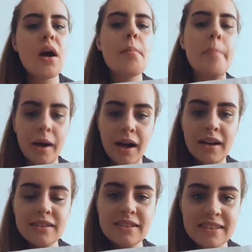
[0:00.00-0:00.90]

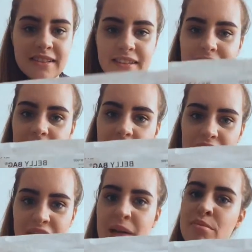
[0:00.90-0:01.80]
But
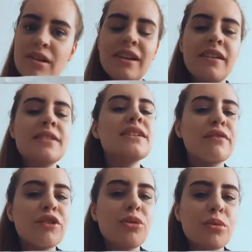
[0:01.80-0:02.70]
they're brilliant if
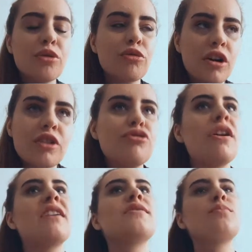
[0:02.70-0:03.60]
you want to rock a
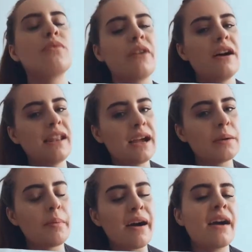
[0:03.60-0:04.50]
dress without a leg
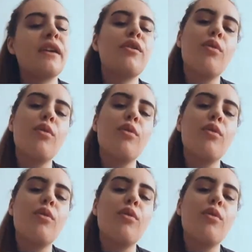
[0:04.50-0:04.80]
bag